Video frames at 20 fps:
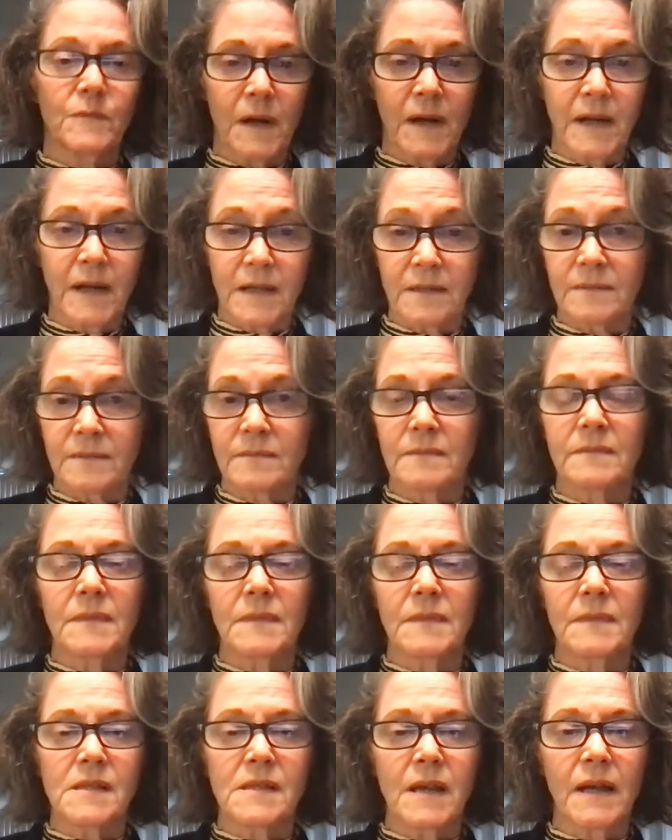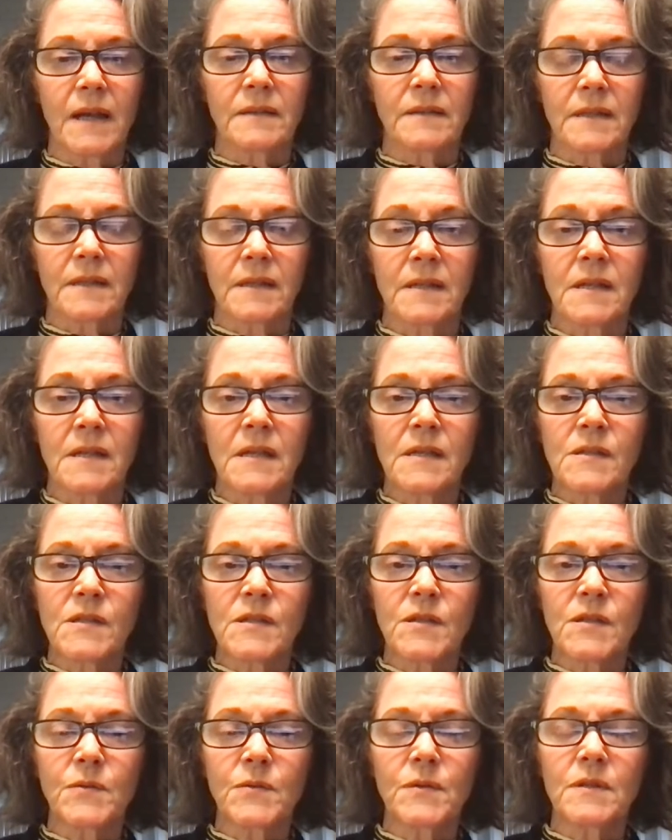Right, exactly.
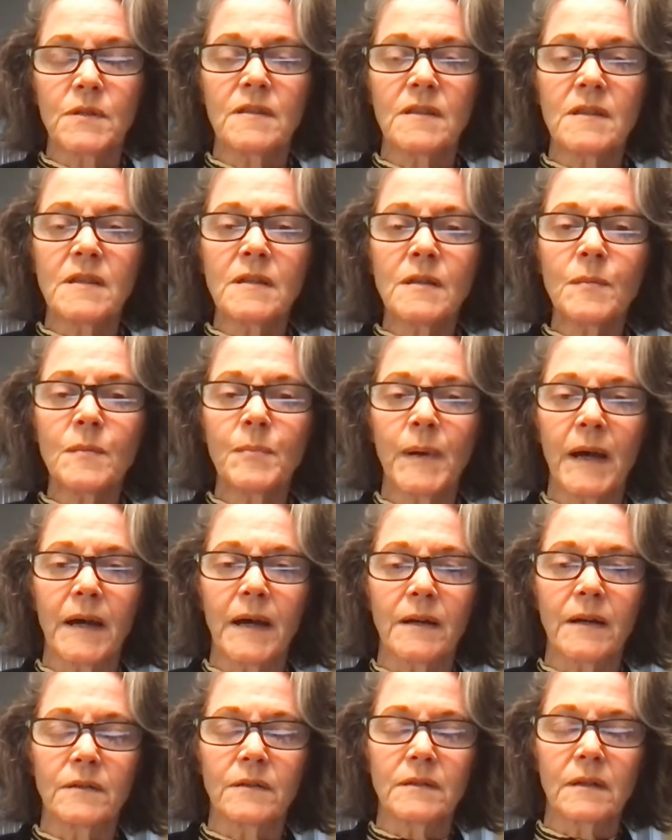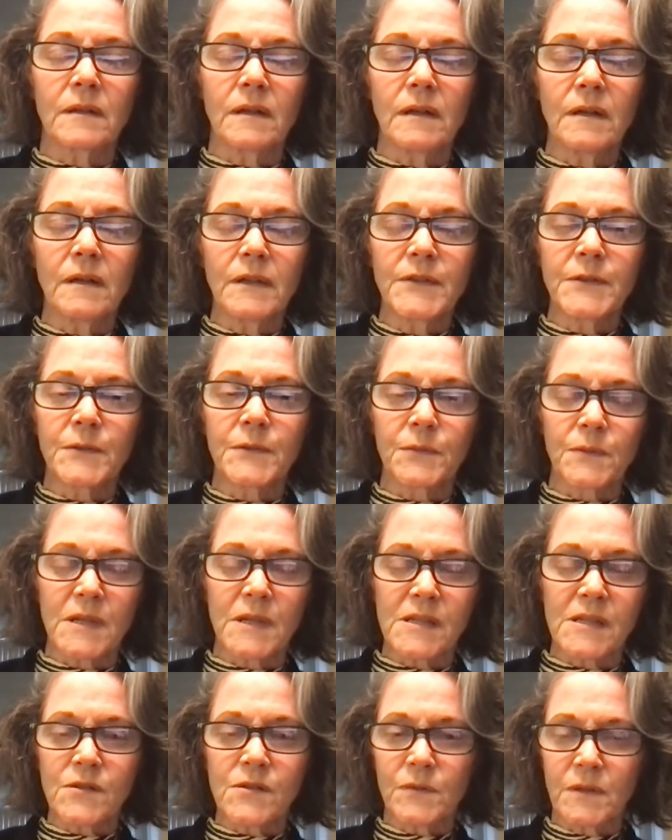So think about all the
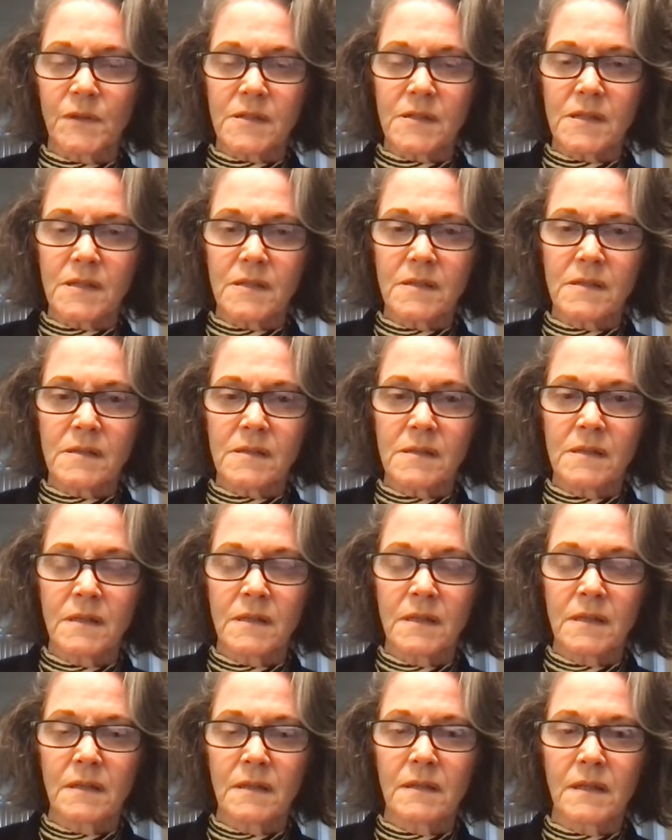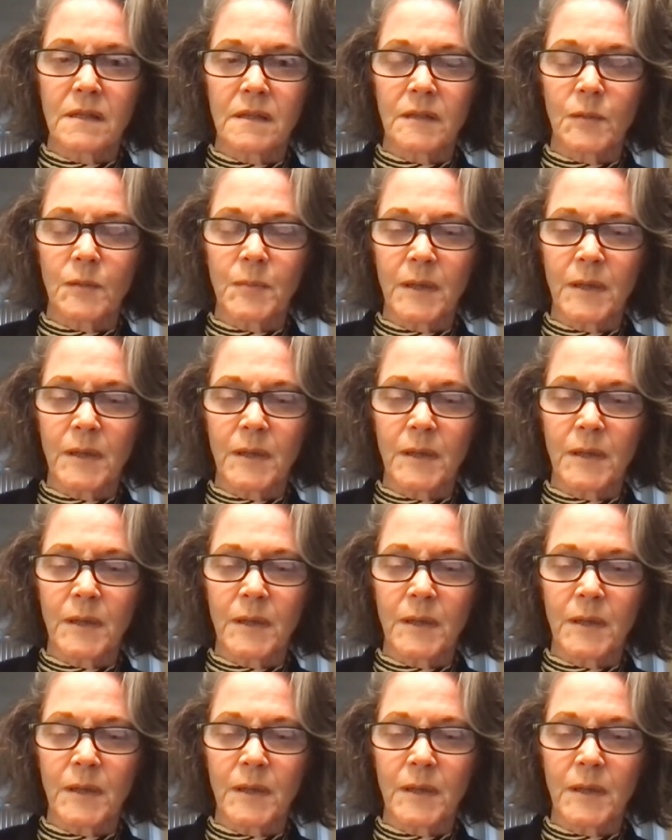resources that are